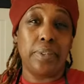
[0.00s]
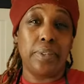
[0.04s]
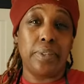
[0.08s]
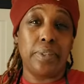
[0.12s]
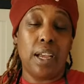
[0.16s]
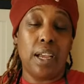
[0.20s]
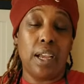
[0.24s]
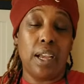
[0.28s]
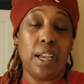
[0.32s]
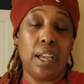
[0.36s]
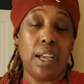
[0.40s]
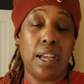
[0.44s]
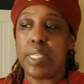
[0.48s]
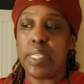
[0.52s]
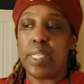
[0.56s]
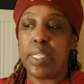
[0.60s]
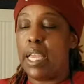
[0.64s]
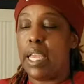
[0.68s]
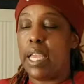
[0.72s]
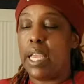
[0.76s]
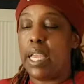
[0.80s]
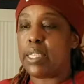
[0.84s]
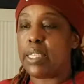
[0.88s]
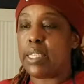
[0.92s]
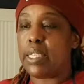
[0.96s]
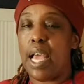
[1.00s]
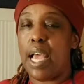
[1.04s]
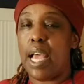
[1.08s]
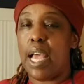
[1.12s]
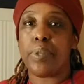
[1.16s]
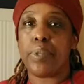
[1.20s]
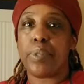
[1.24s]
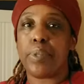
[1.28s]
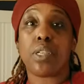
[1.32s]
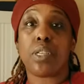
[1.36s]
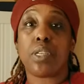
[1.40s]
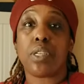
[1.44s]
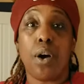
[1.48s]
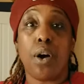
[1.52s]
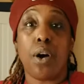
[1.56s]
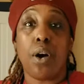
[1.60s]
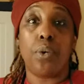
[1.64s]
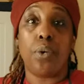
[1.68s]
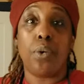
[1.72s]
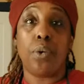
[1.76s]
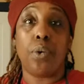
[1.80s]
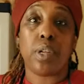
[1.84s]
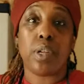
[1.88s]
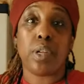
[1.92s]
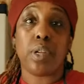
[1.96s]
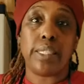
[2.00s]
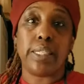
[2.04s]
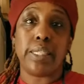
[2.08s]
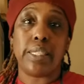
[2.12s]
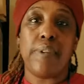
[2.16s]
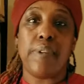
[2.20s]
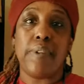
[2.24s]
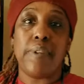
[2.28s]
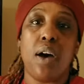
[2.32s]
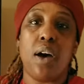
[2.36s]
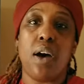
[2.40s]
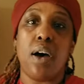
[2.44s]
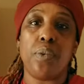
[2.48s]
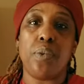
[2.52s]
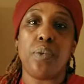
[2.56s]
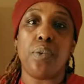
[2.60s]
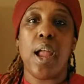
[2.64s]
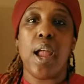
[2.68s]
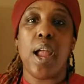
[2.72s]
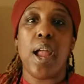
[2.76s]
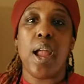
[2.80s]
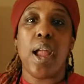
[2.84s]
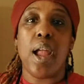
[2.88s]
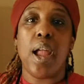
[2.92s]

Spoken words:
today because I was cold because of all the rain.